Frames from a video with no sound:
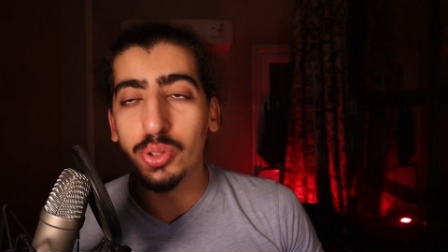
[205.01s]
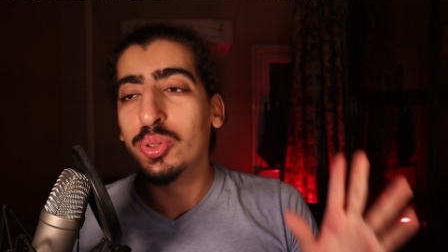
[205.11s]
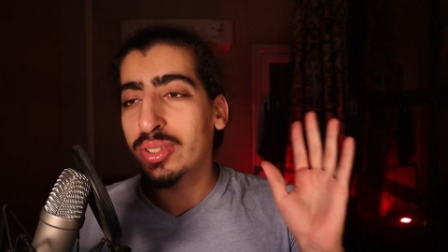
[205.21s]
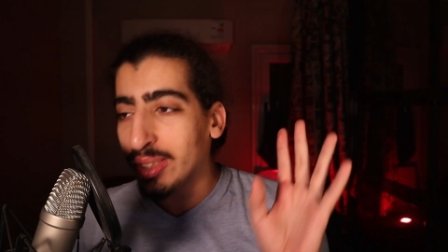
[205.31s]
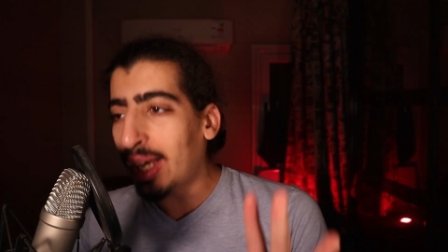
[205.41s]

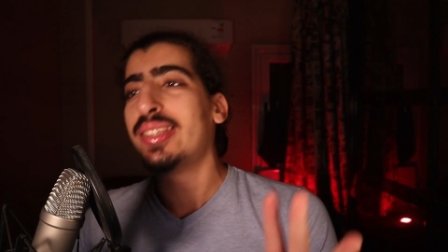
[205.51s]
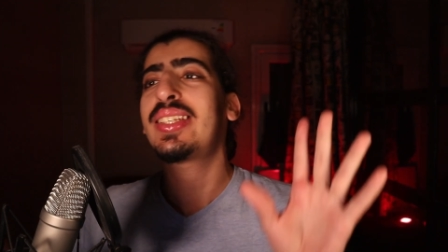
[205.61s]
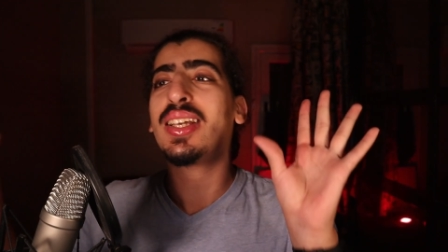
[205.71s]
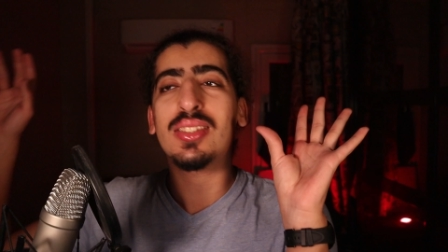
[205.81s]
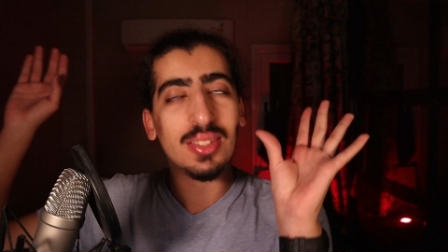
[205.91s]
Do not
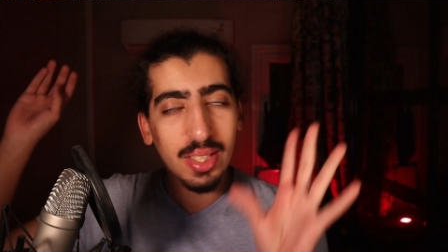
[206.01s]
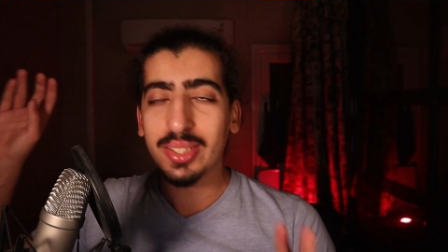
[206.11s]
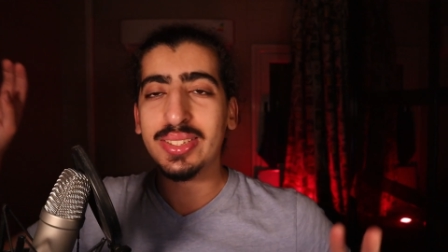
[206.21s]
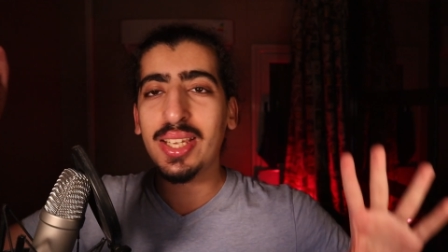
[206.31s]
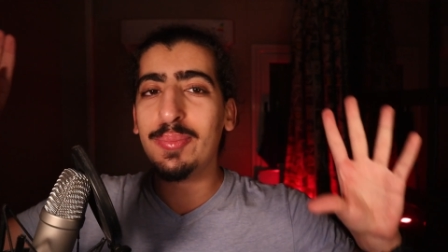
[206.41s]
get
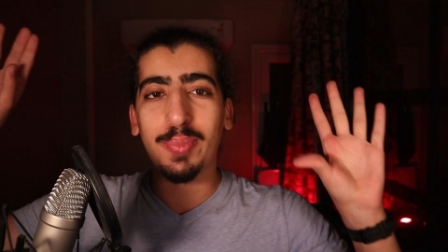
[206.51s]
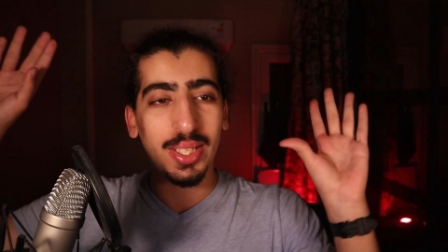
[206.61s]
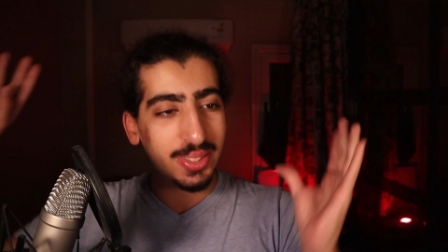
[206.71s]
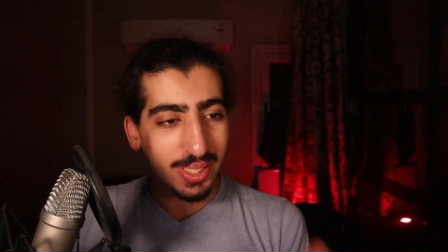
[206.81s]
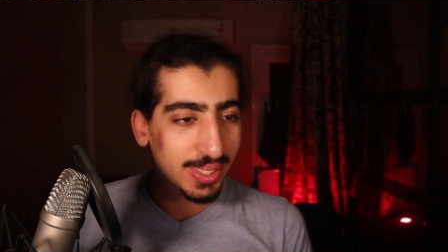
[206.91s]
sucked in
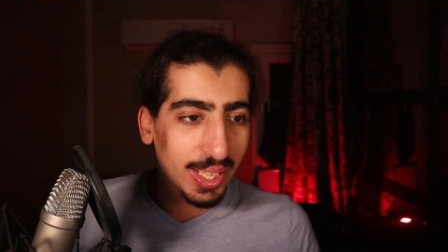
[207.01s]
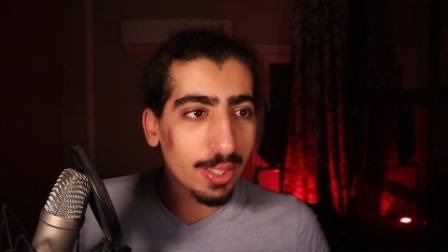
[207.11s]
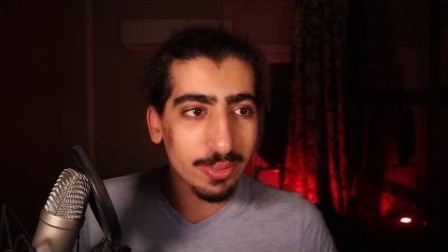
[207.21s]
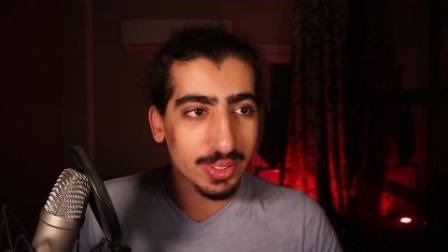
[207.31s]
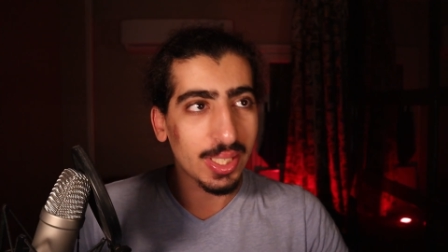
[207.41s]
by
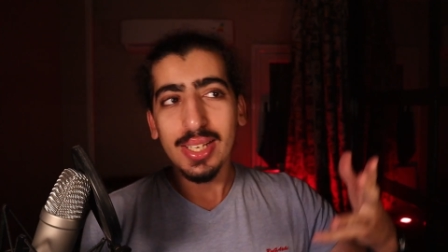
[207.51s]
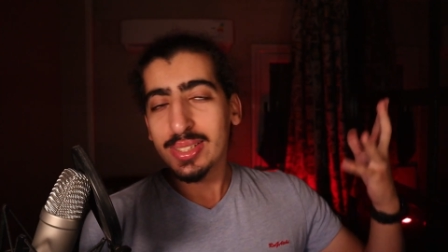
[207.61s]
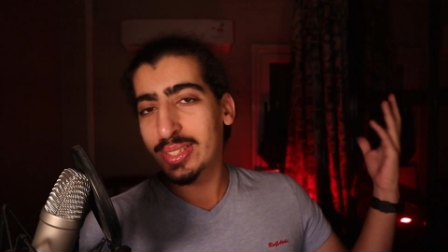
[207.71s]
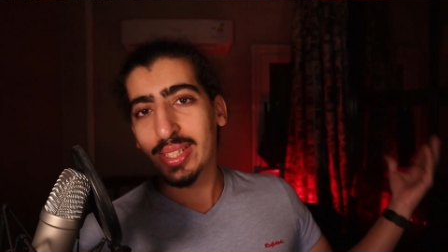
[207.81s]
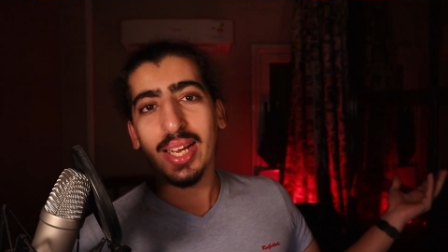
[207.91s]
discount,
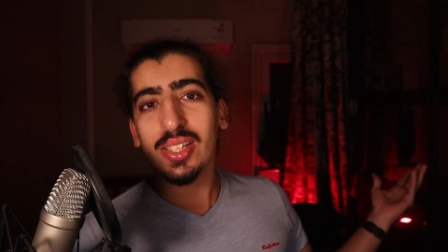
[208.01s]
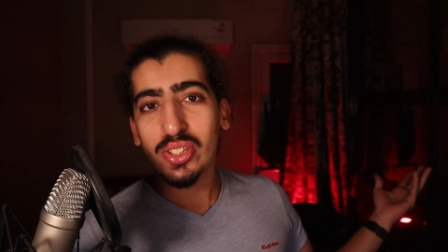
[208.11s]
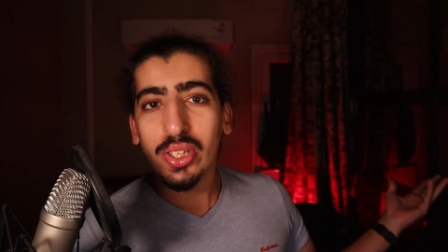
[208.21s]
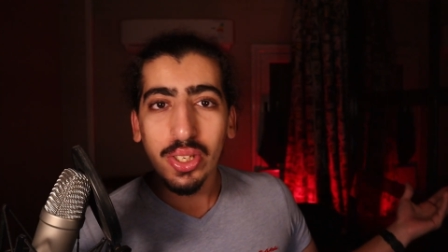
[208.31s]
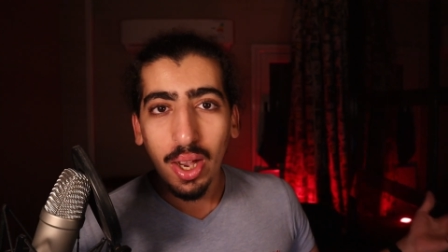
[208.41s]

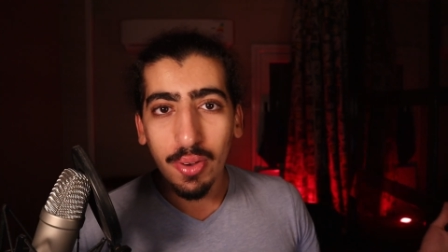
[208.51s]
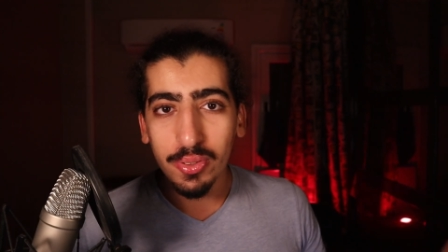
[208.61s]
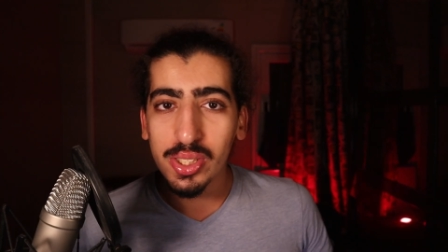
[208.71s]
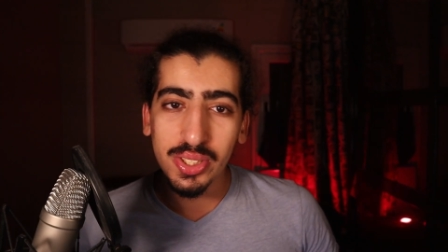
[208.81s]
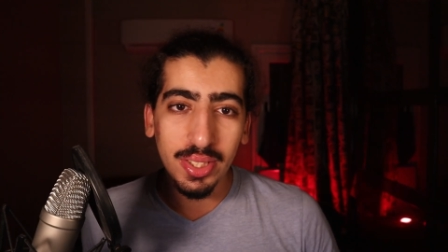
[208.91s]
scarcity
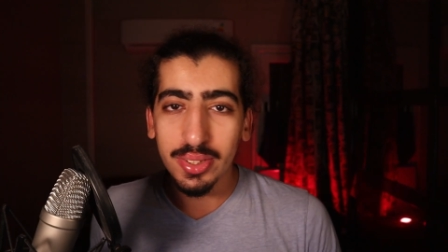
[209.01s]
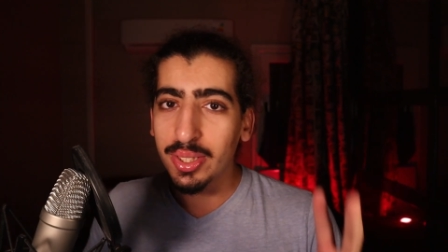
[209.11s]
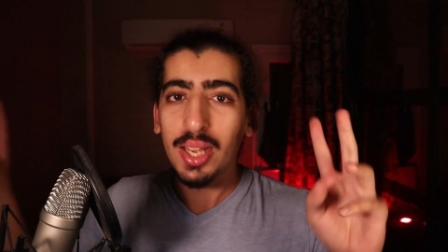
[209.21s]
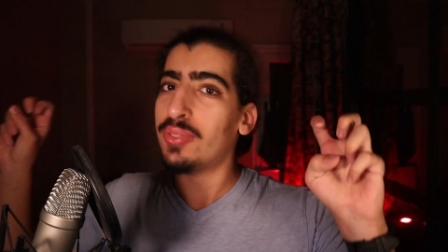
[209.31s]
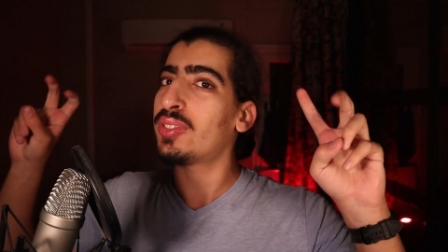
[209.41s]
offers, and
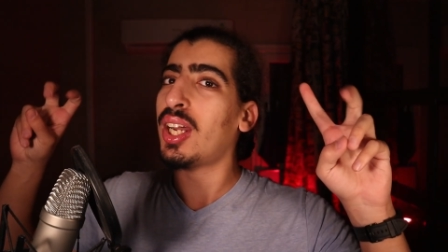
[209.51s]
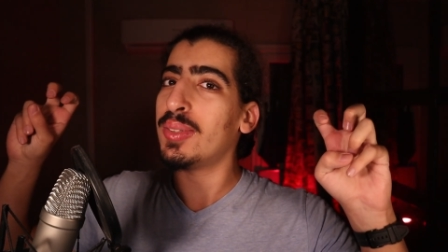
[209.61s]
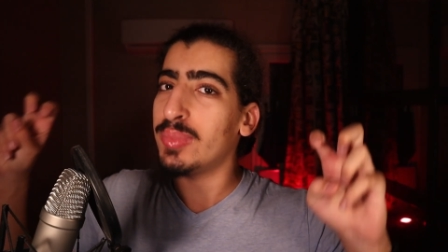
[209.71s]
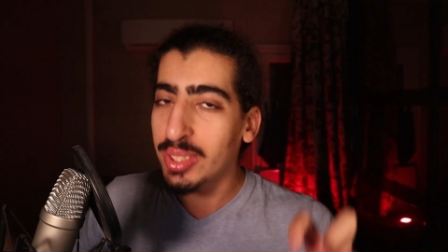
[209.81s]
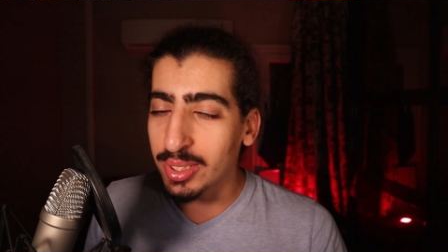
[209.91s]

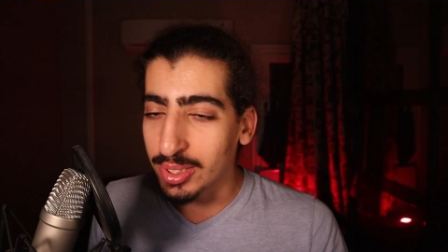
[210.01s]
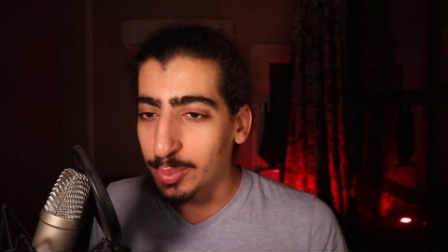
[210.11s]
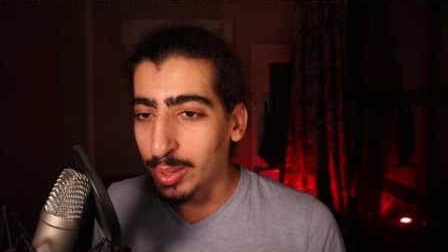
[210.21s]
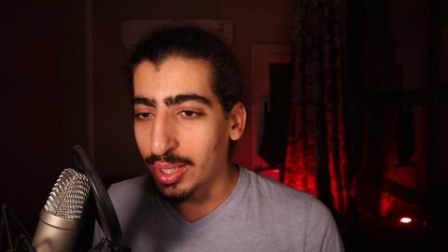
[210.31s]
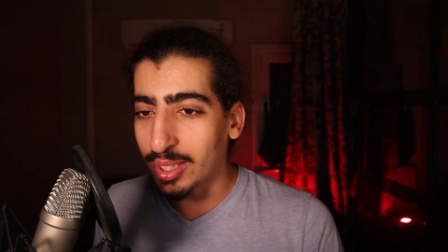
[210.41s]
lifetime deals,
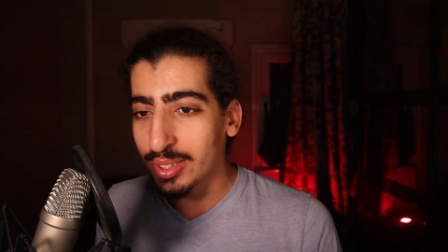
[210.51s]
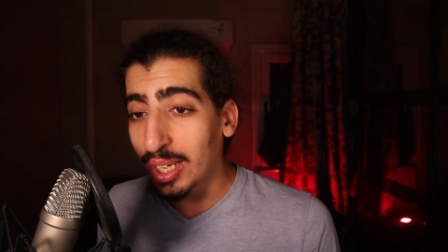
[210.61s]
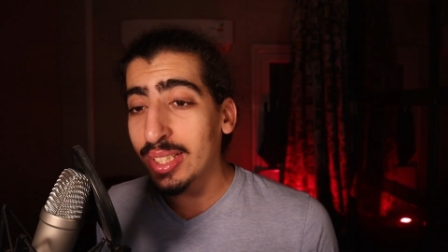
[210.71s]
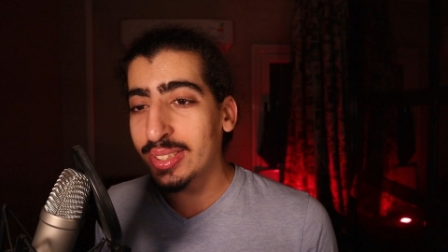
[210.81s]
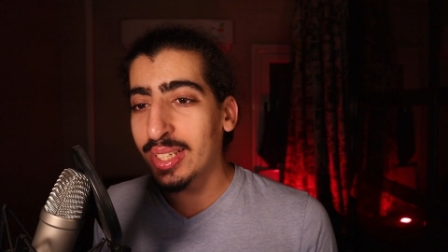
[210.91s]
because
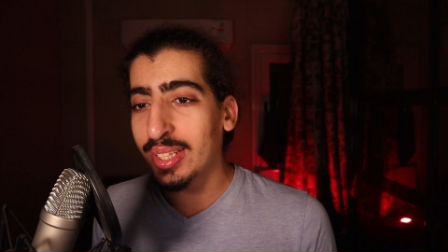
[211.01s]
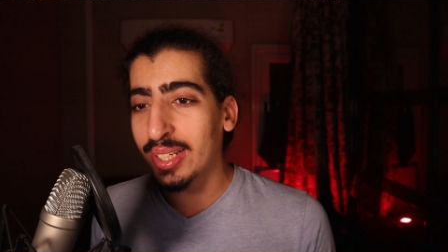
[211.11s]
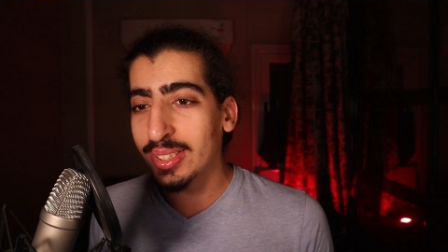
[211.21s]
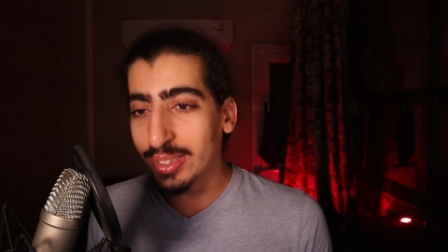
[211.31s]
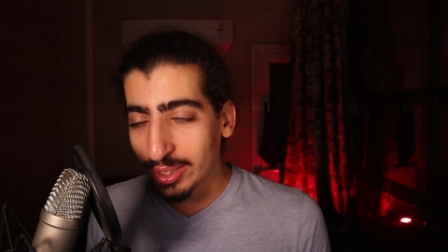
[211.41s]
I did
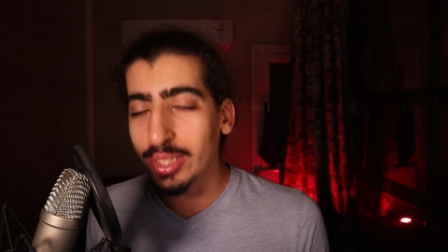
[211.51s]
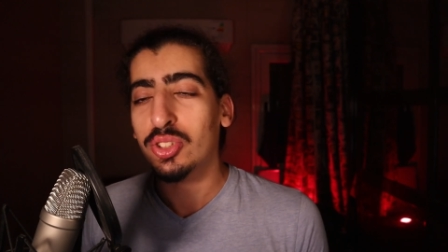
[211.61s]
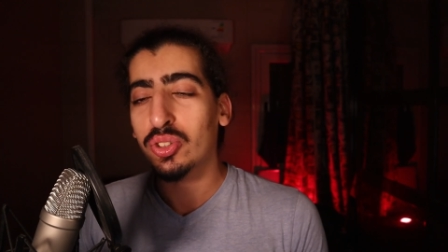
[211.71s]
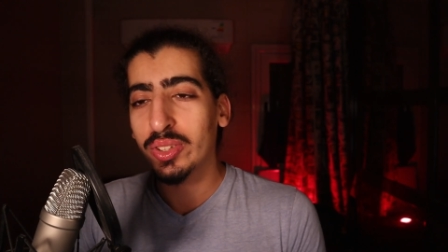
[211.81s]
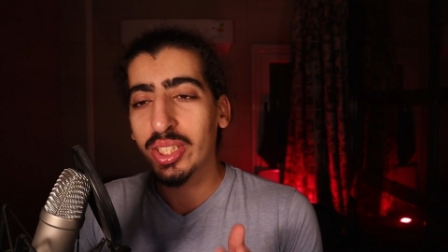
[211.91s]
and it
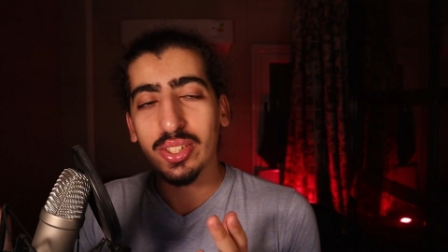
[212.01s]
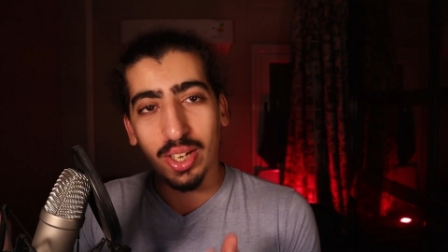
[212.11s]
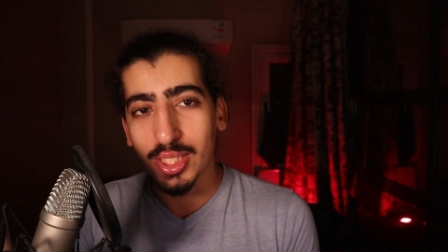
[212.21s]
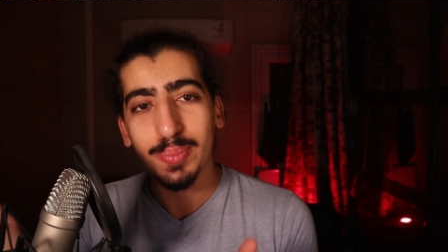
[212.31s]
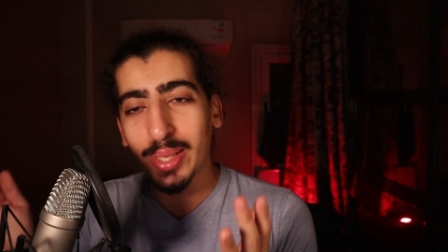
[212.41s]
literally
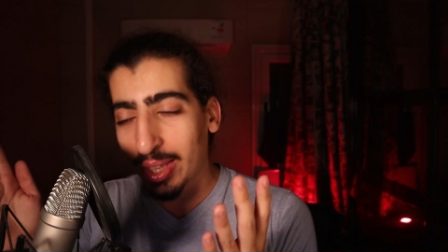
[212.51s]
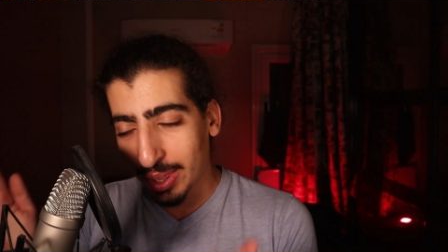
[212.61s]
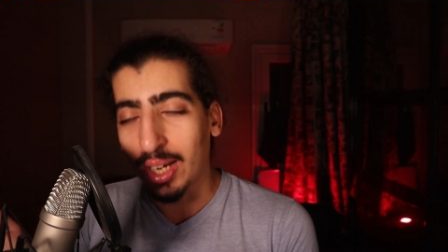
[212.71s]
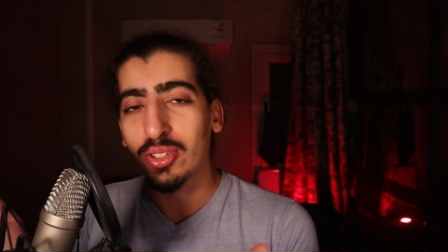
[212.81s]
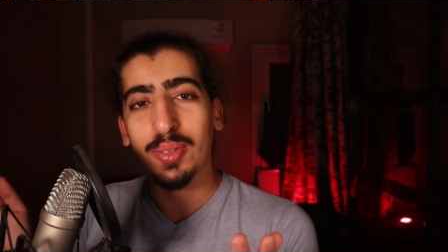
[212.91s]
cost me
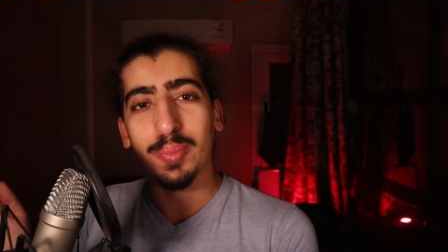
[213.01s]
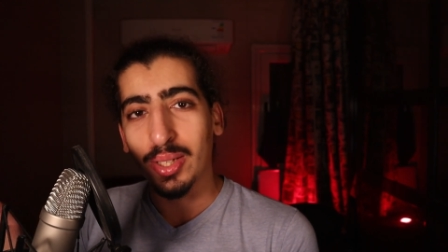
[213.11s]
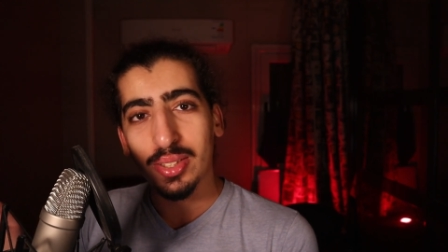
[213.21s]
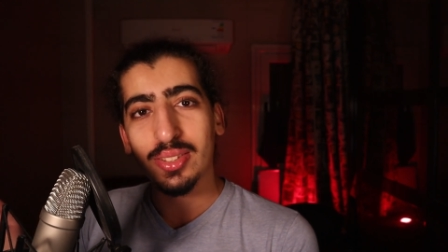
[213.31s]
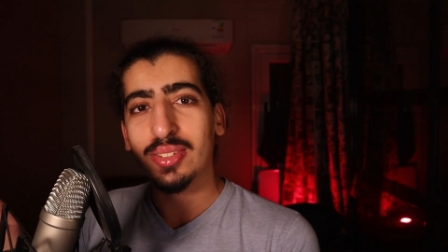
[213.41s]

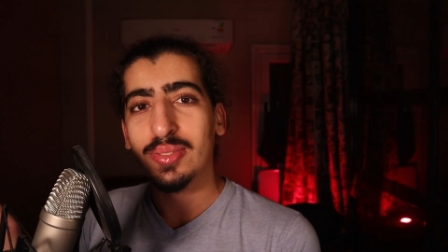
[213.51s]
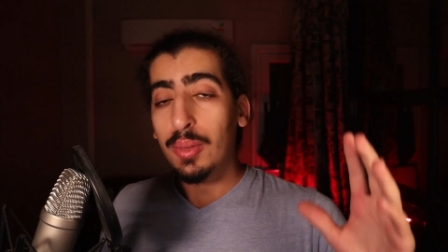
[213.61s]
$1,000.